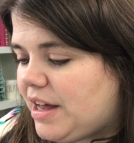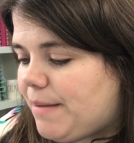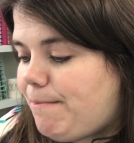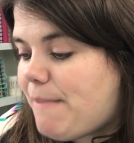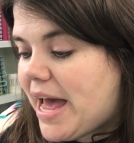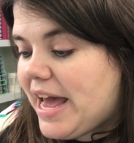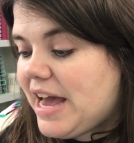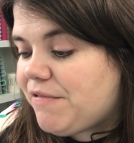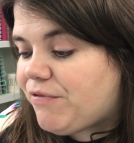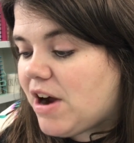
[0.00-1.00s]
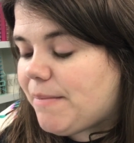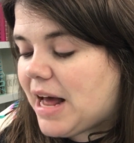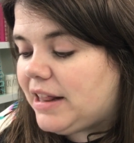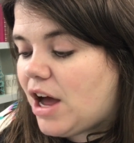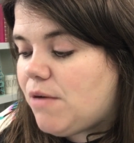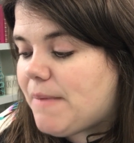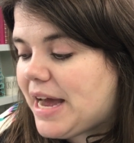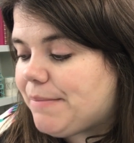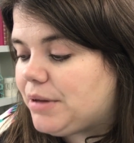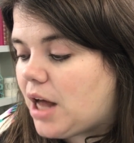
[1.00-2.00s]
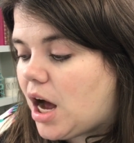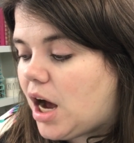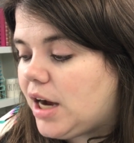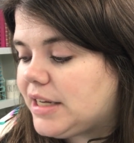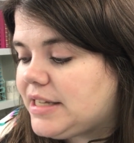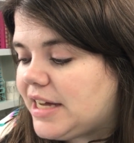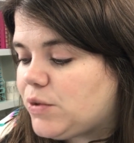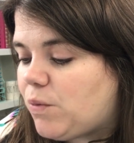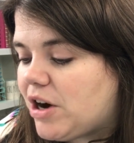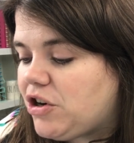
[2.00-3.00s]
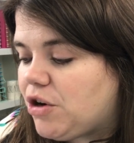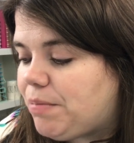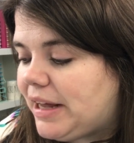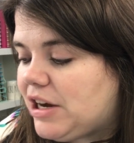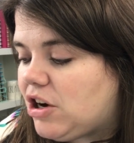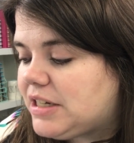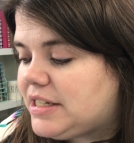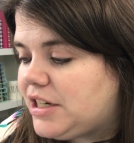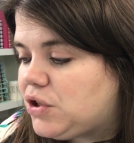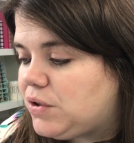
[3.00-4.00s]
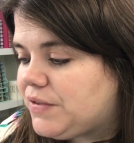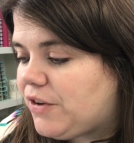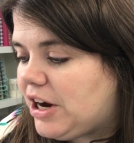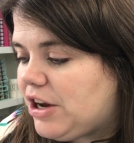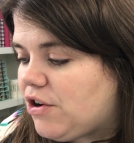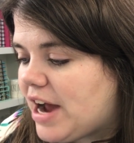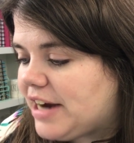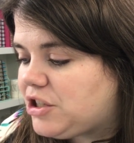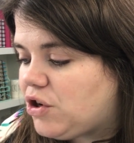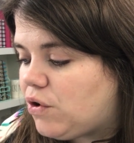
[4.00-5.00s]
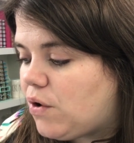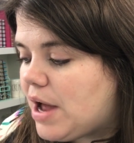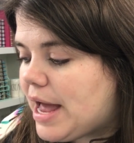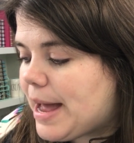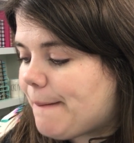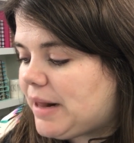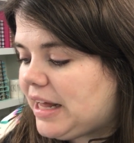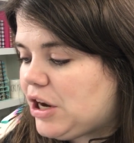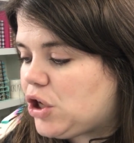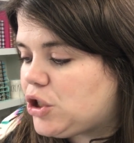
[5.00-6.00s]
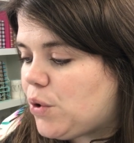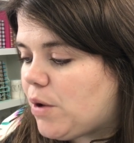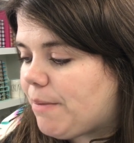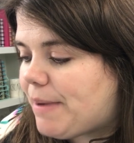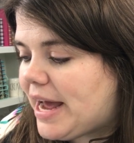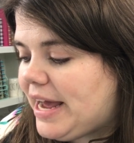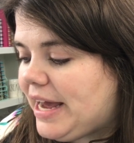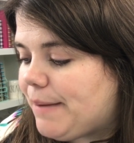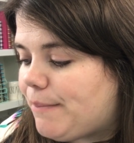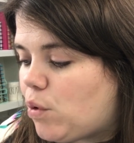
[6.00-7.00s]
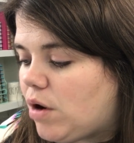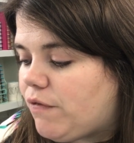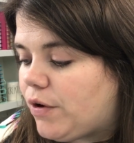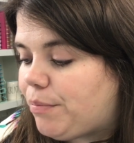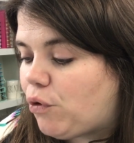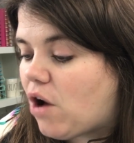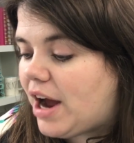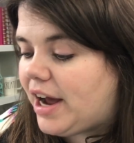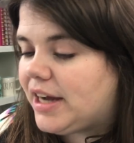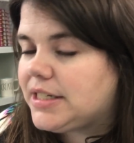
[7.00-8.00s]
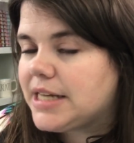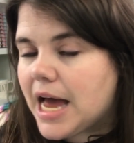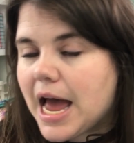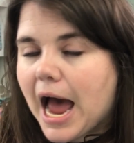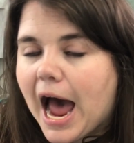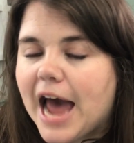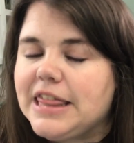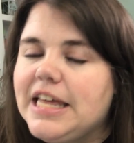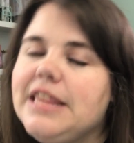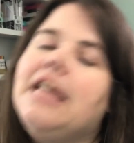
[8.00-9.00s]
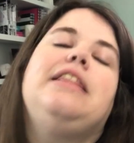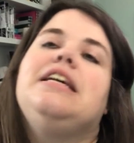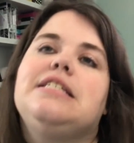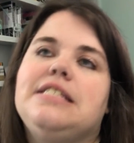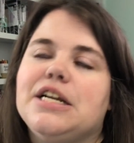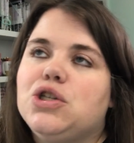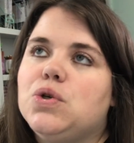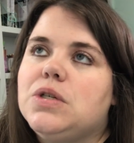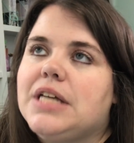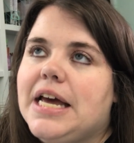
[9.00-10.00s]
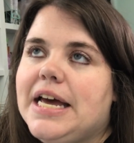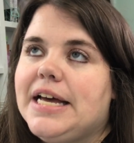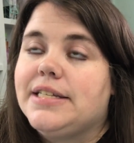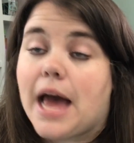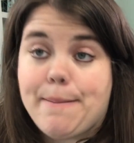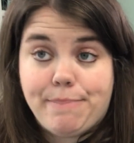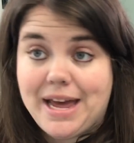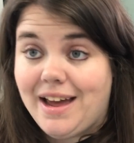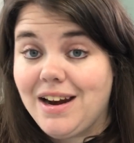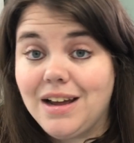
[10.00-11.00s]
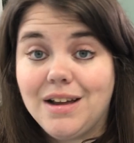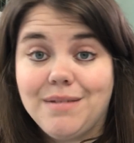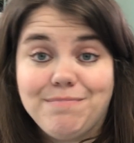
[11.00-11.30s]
May from Hello May Blog says, what are your planner essentials for international planners who are paying more for products? I think that the essentials is a pen.